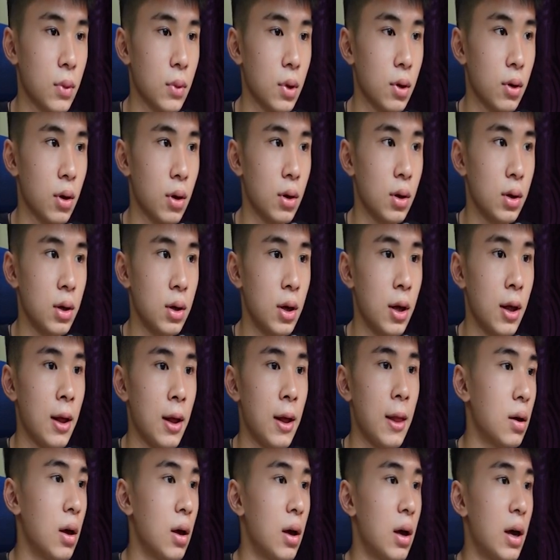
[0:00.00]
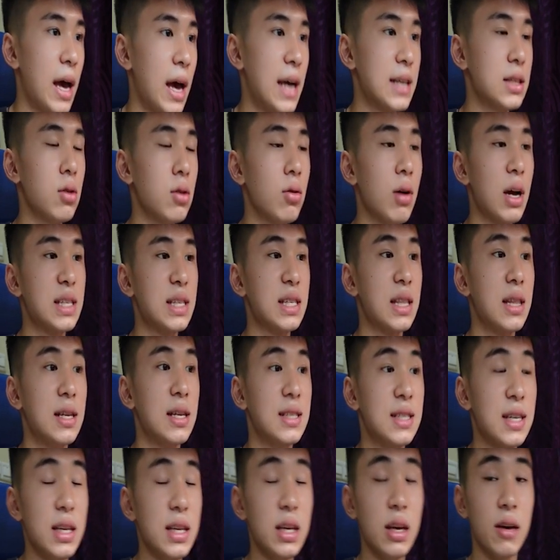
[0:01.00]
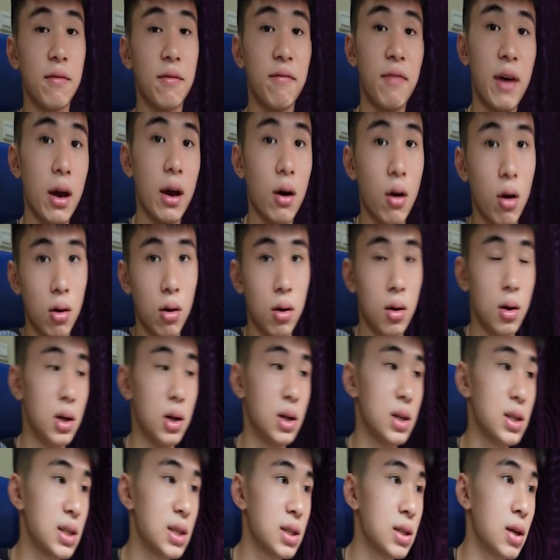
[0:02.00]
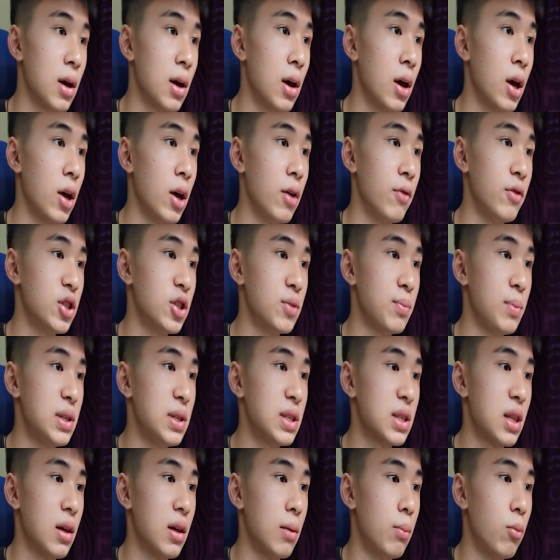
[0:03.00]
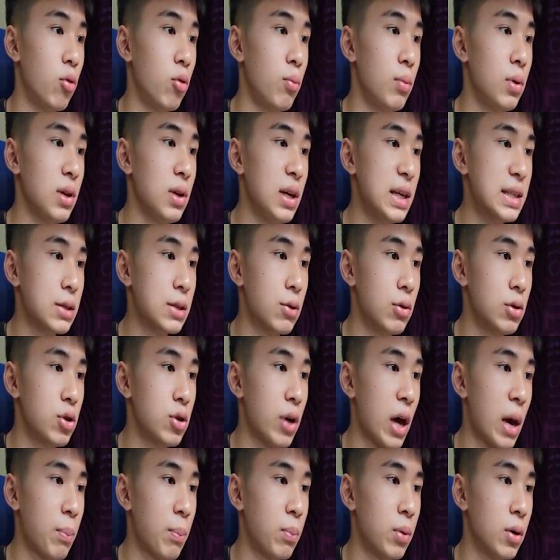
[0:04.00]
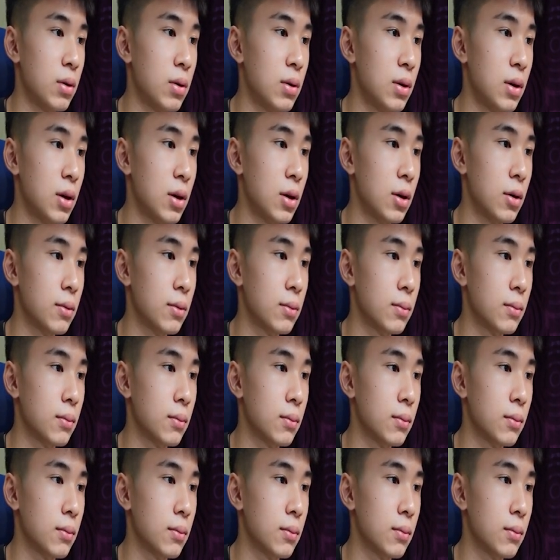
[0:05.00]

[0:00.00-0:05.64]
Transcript: okay, as long as the turning effect occurs, which means the moment is going to happen here.